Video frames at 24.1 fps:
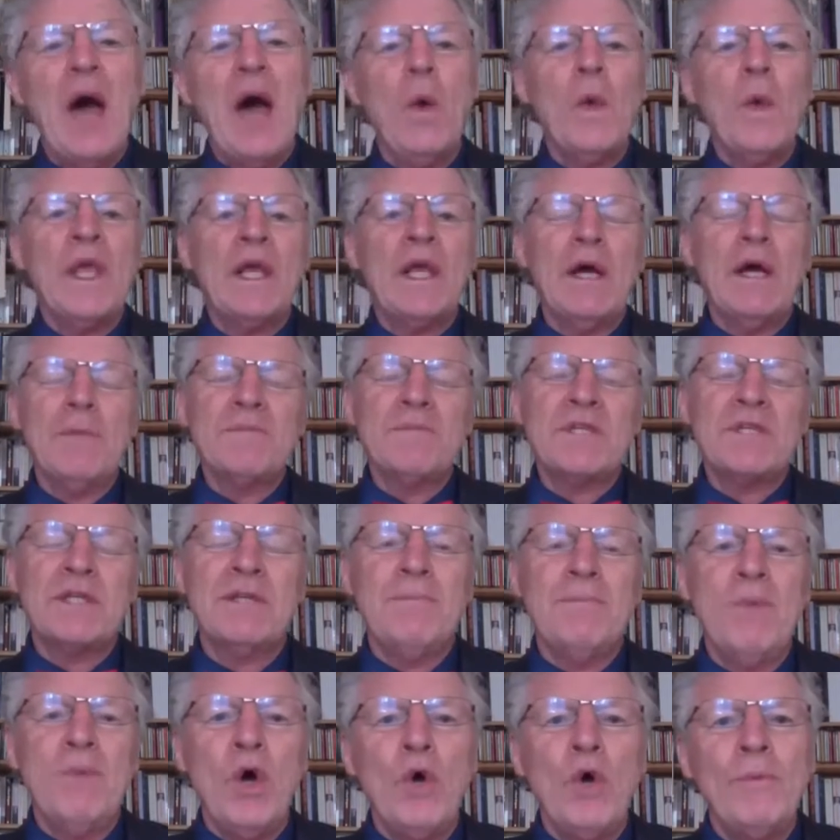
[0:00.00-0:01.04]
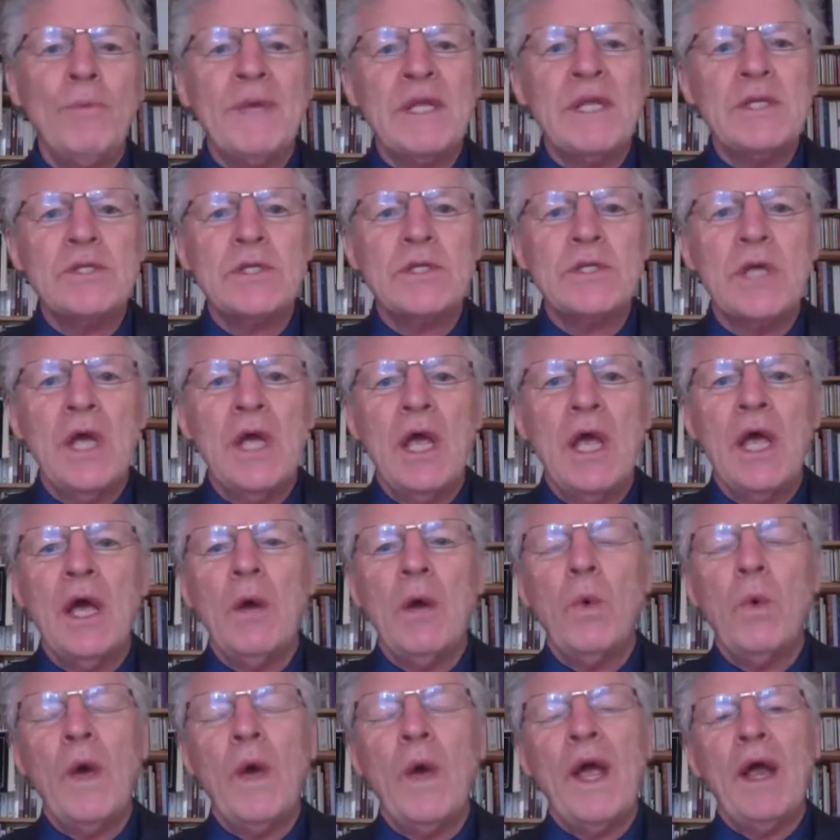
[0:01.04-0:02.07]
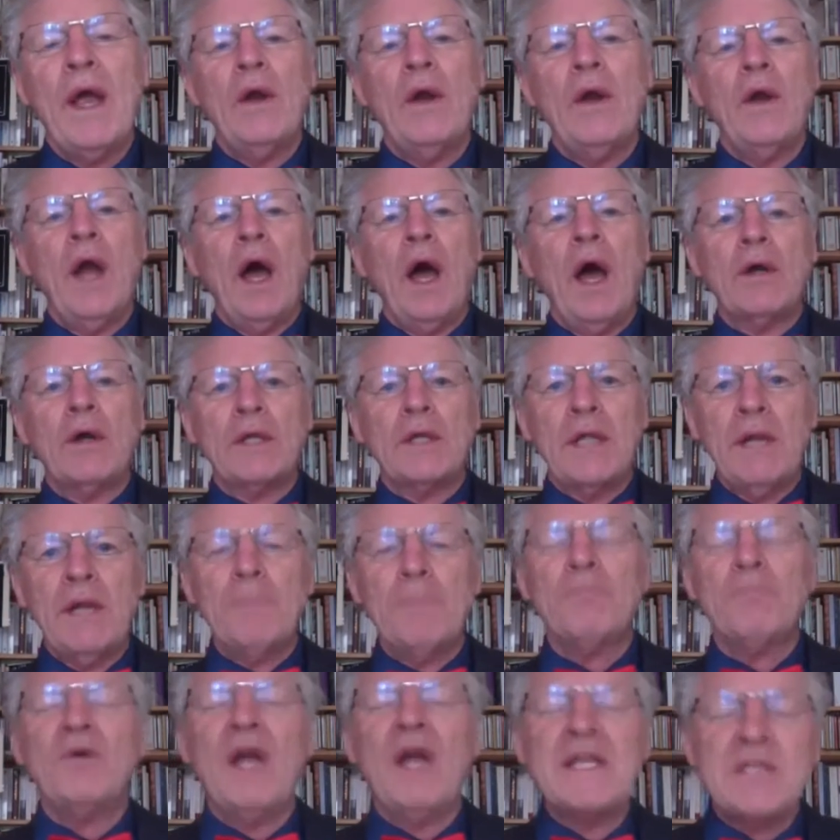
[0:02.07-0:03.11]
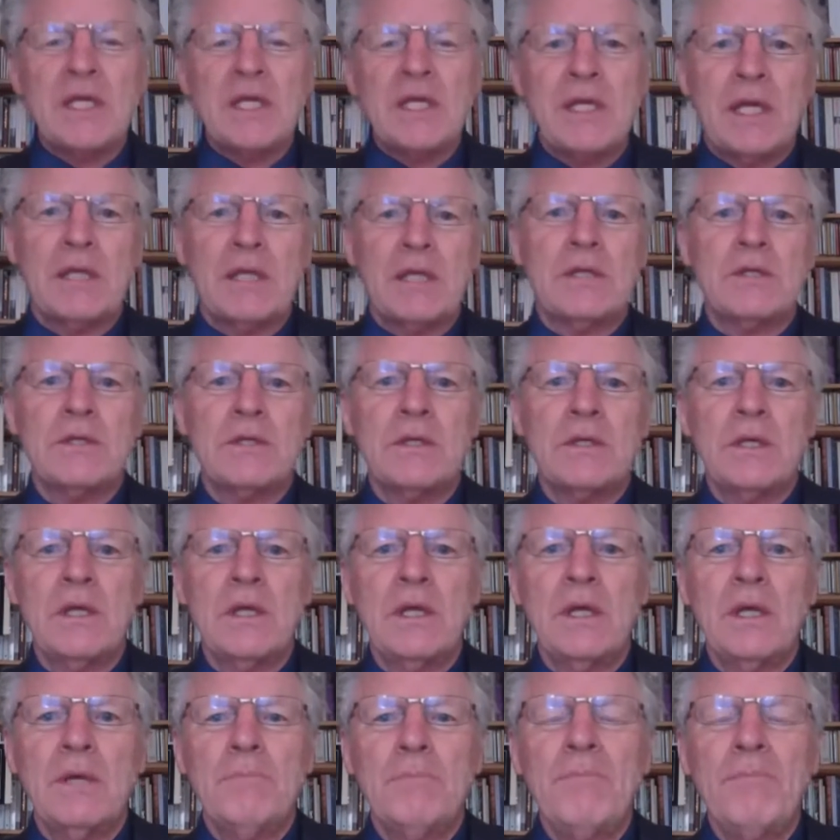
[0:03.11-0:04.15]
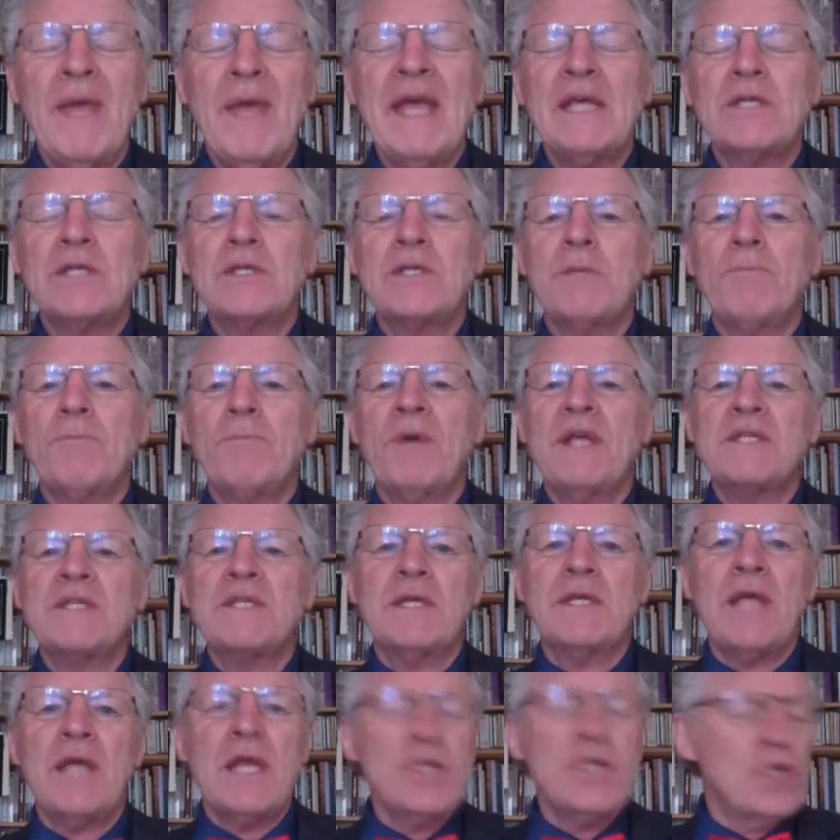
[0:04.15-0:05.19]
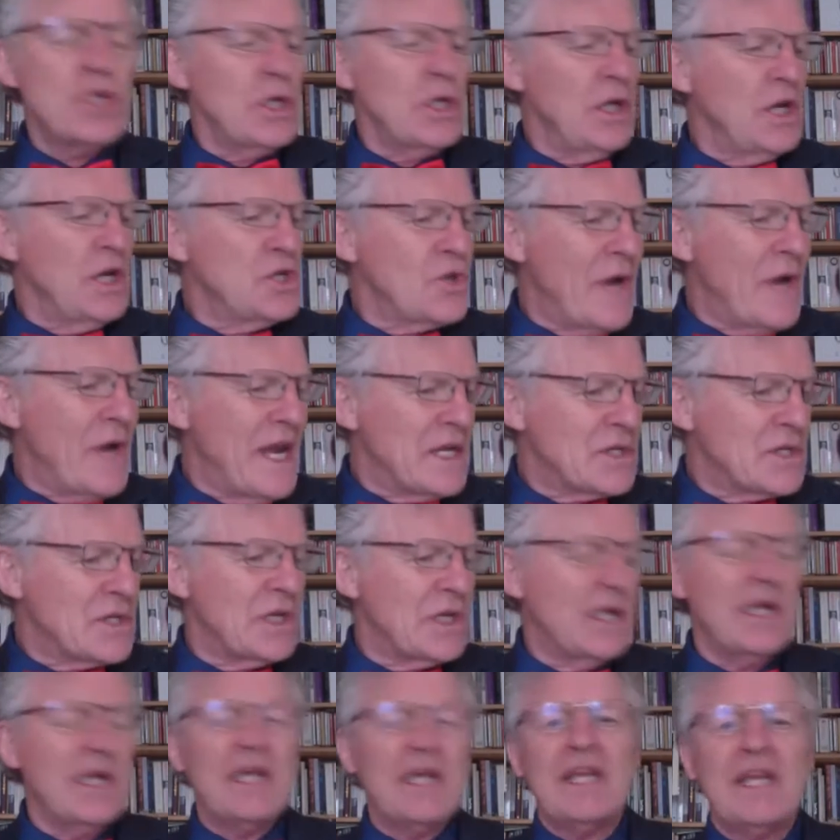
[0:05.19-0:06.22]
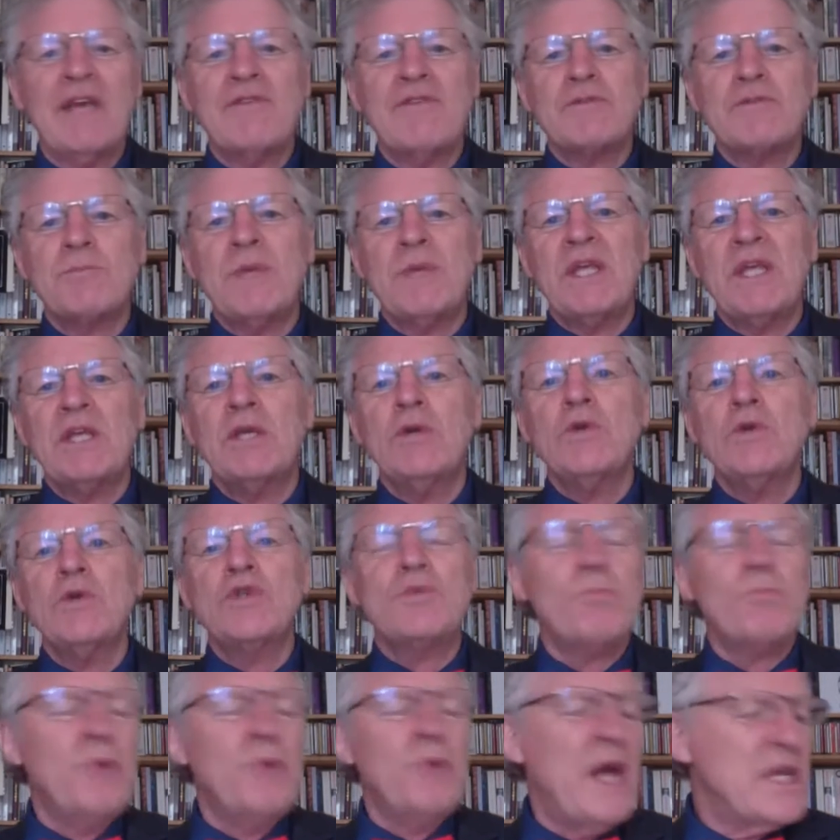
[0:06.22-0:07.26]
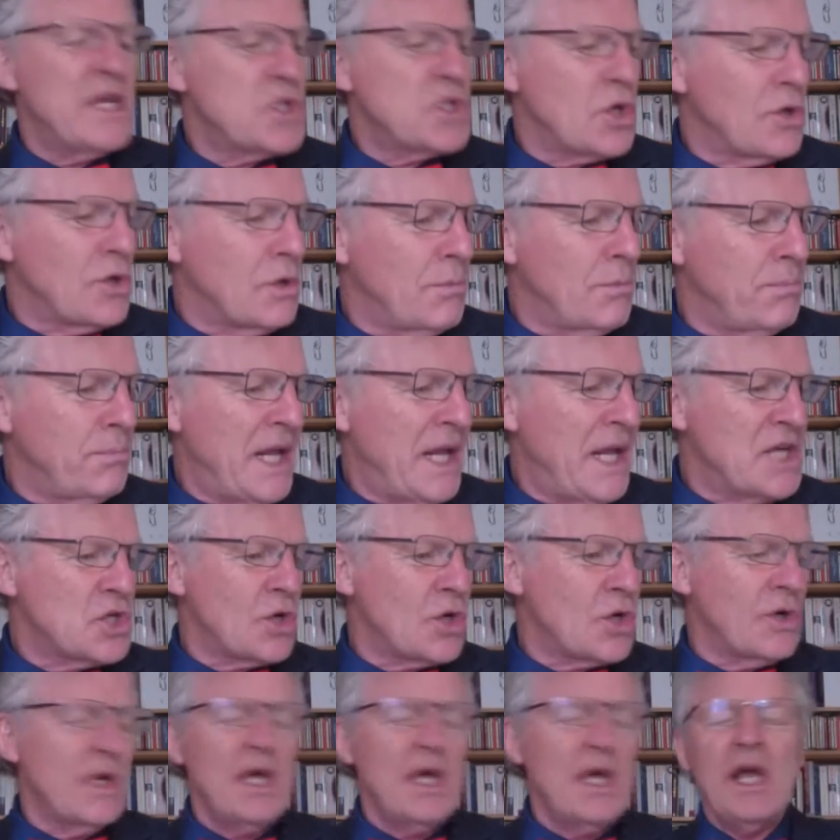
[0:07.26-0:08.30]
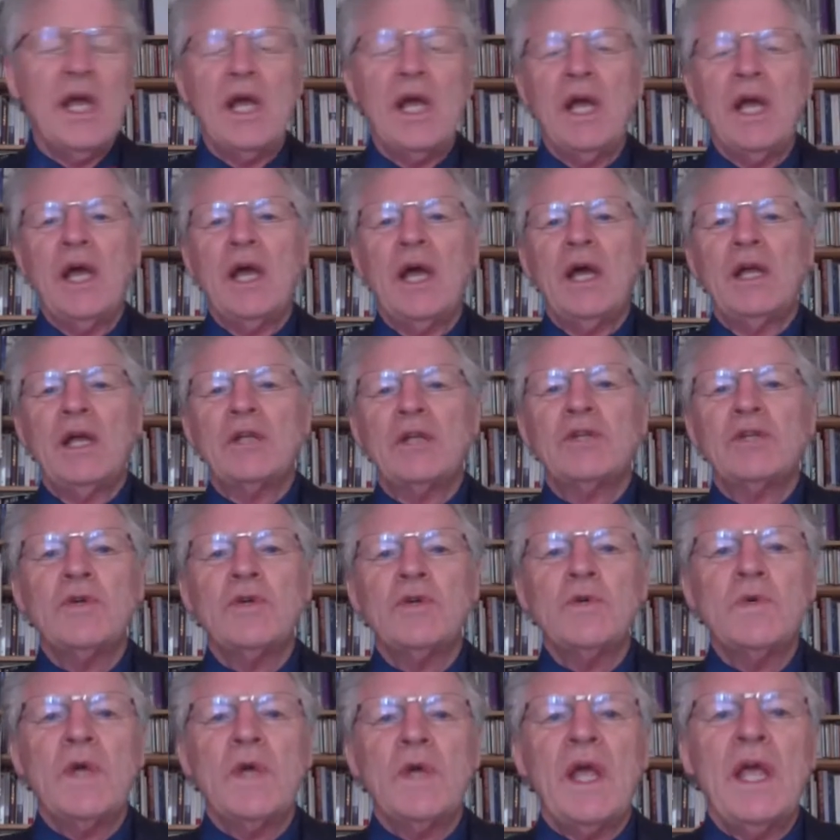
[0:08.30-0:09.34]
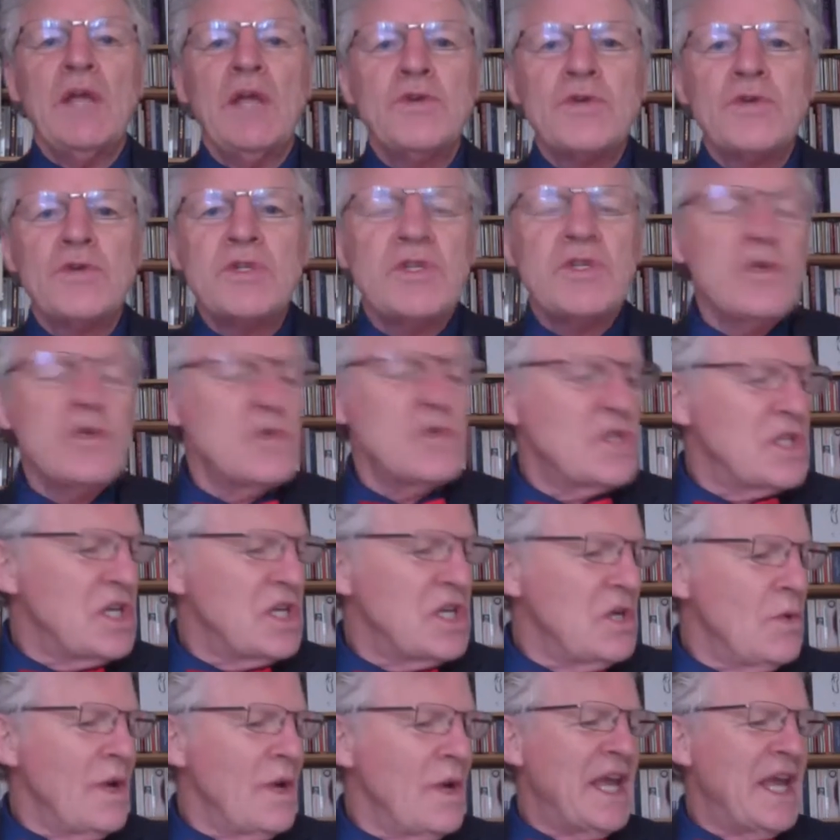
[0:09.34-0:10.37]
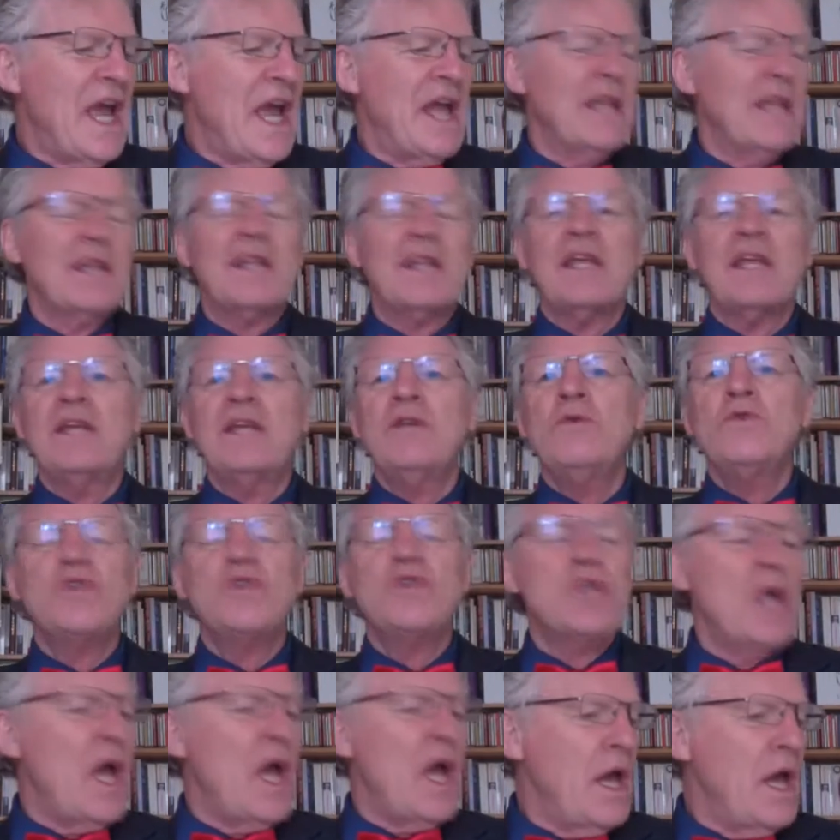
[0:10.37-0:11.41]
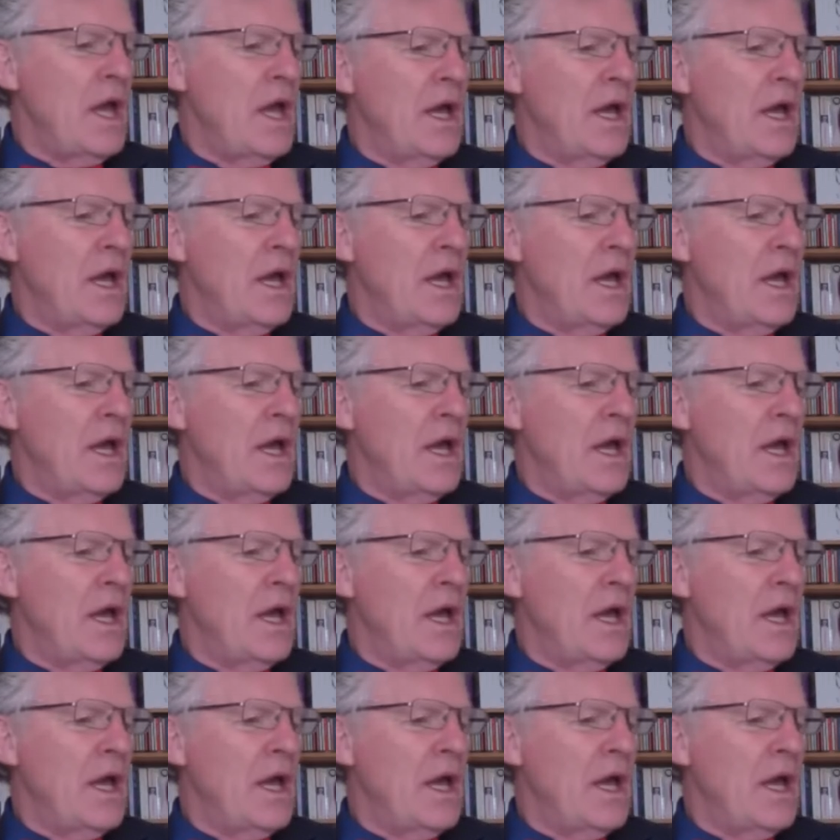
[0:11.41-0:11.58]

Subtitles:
we come to the moment where our club president makes the presidential address, and it gives me huge pleasure to introduce to you again Thinusha